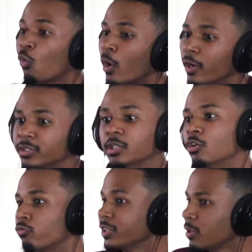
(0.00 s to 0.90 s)
Whereas
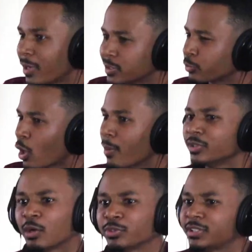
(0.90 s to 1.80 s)
the rest of my
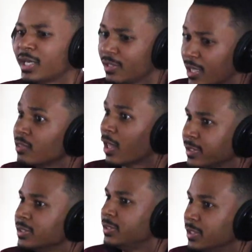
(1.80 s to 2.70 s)
subscribers, I would say they
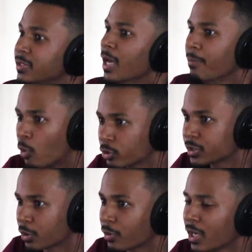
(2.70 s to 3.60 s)
like to see that
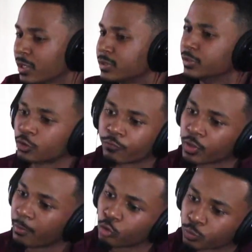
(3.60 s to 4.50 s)
motorcycle content. So for
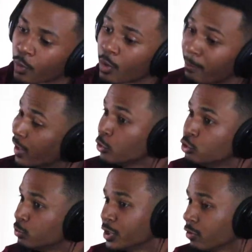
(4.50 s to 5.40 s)
the most part, my
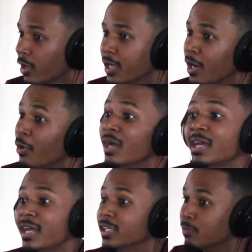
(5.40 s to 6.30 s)
YouTube channel right now
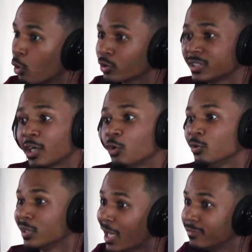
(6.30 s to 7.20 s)
is motorcycle,
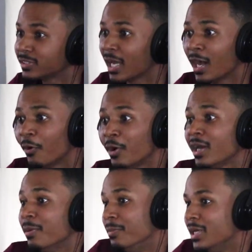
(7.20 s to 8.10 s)
lifestyle,
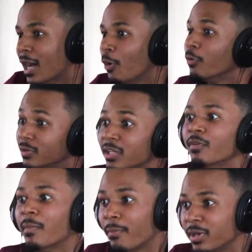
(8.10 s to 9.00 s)
me out
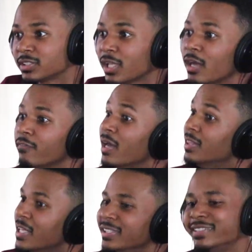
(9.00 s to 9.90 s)
living my best life,
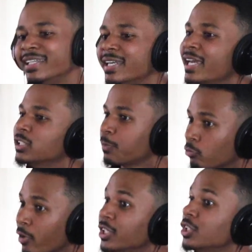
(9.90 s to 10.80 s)
and then seeing
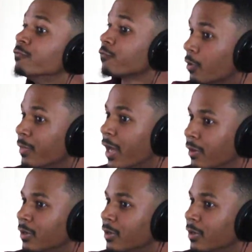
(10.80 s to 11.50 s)
inspiration from that.